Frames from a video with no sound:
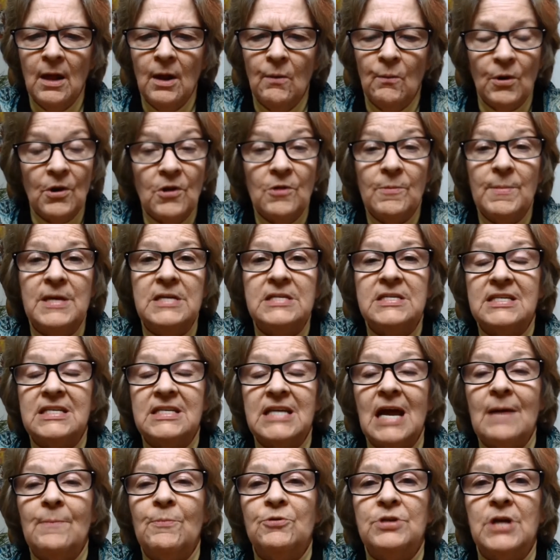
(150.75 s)
one of the best
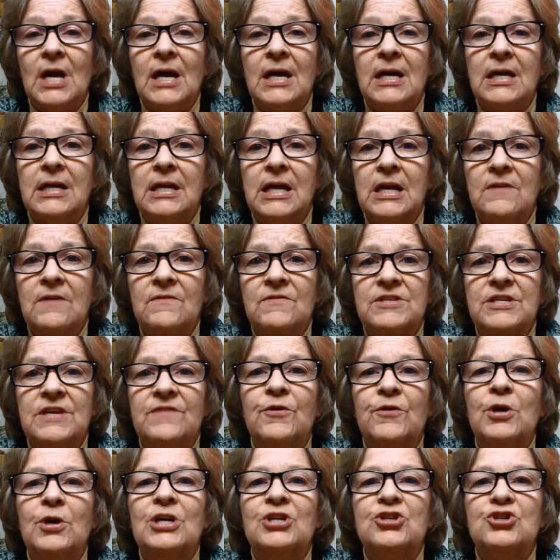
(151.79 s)
examples I can give is if
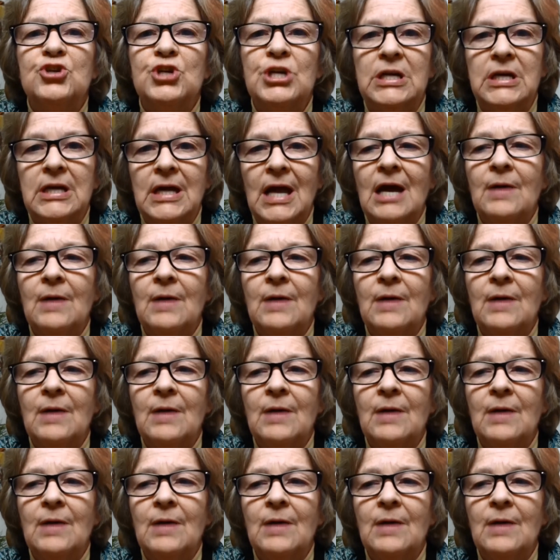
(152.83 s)
you hit your knee.